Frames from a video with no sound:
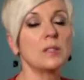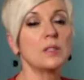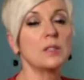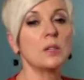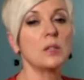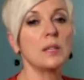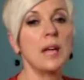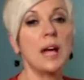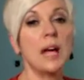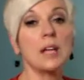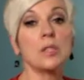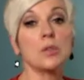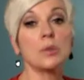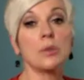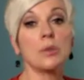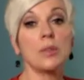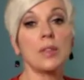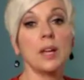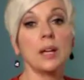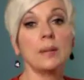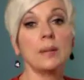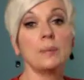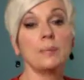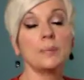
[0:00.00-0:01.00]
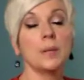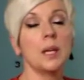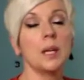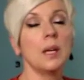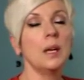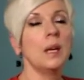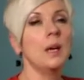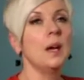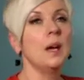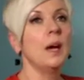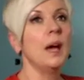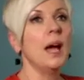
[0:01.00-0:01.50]
are a natural thing.
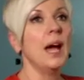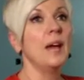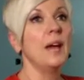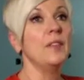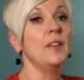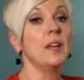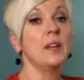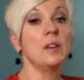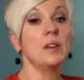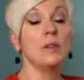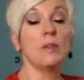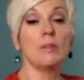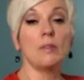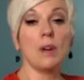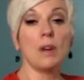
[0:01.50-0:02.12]
And then